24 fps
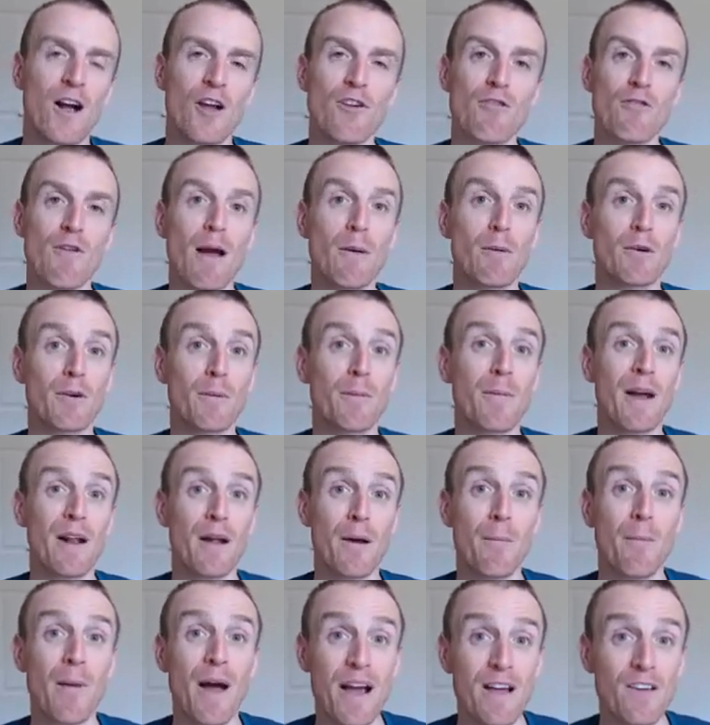You're able to better
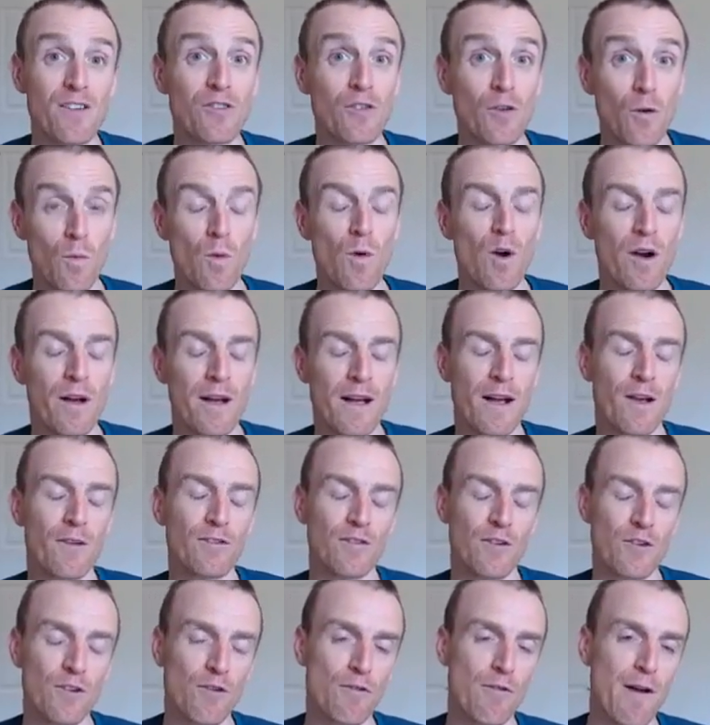pace your workouts
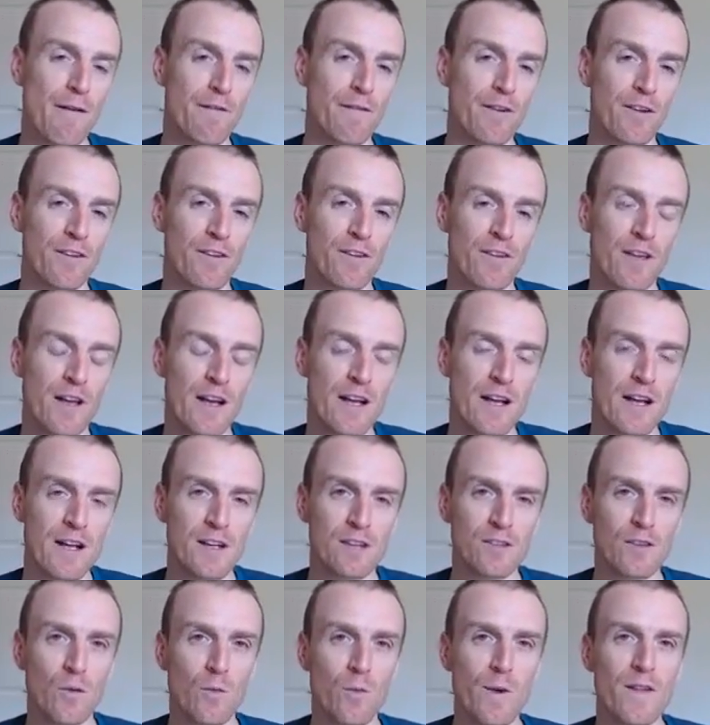and your efforts.
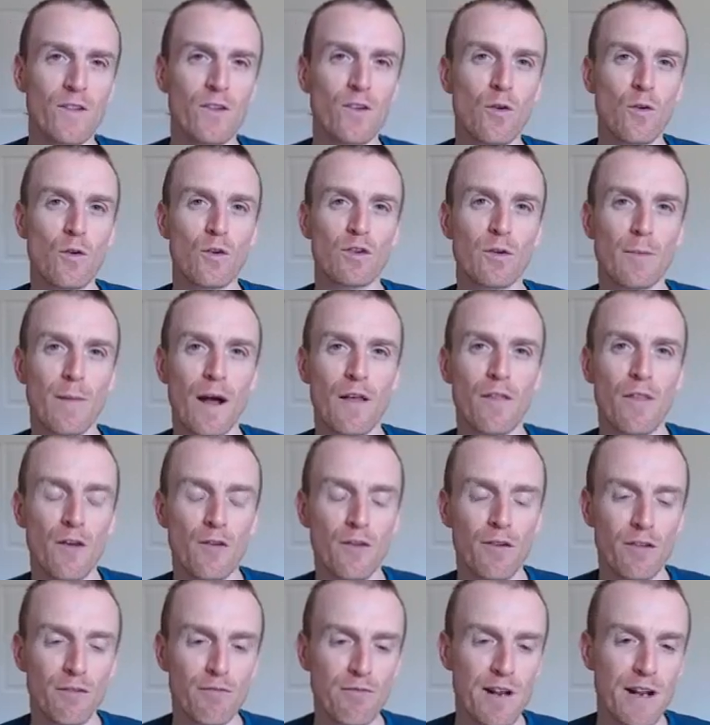So we talked about
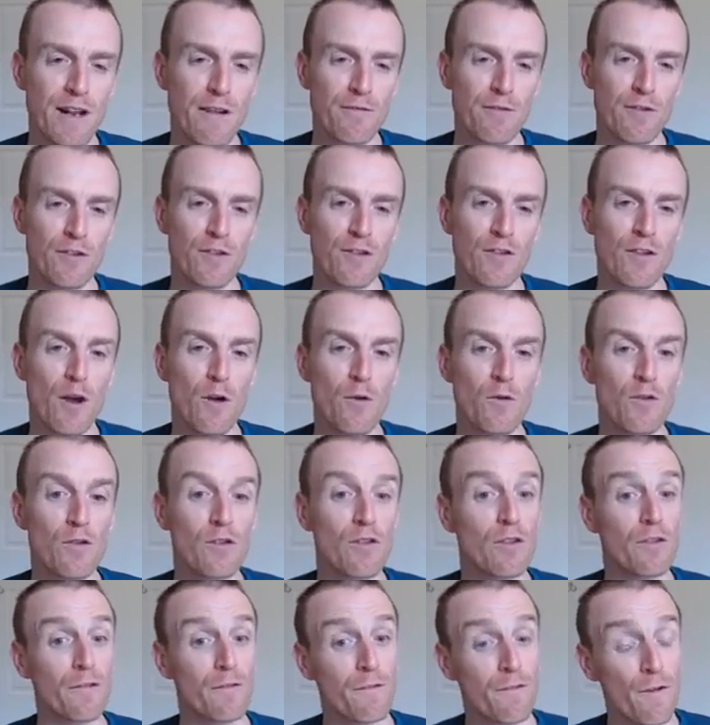those 3 different
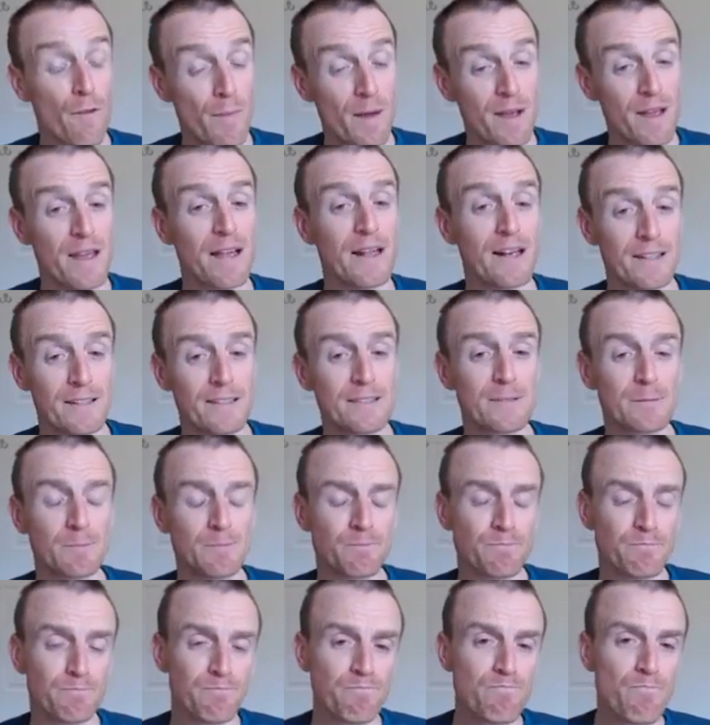zones for beginners.
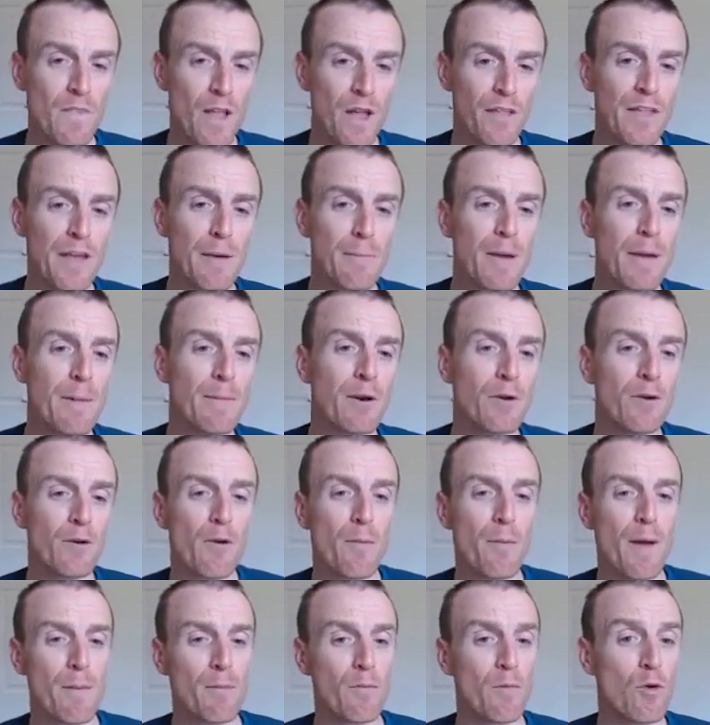I think people who are a
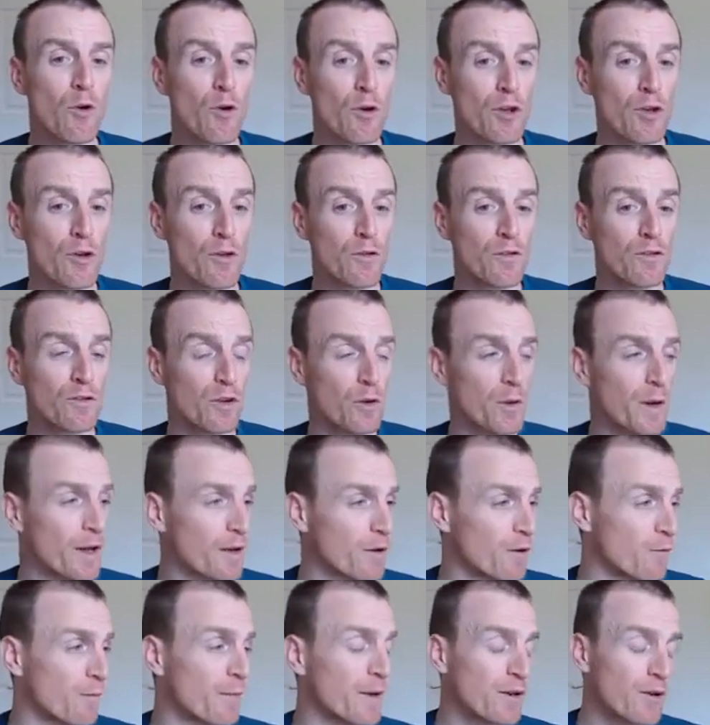bit more used to it,
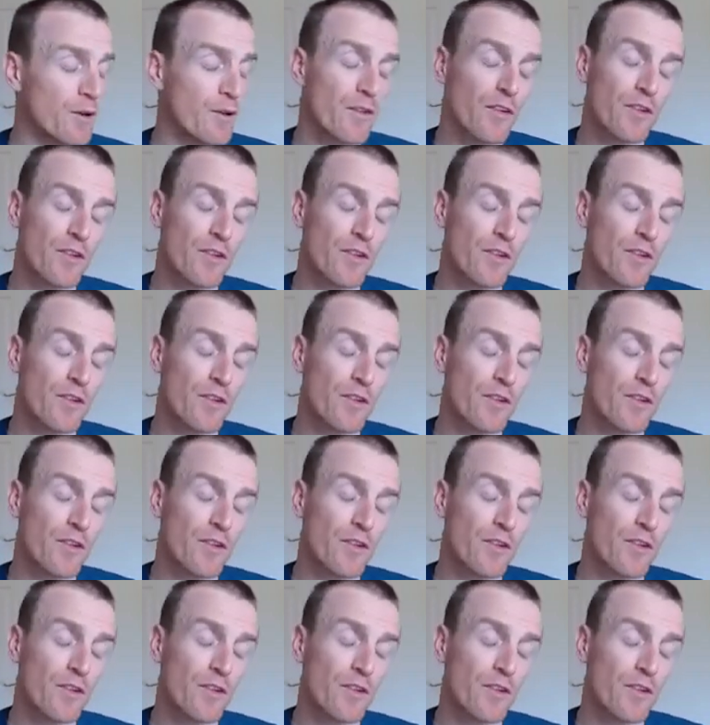who've been doing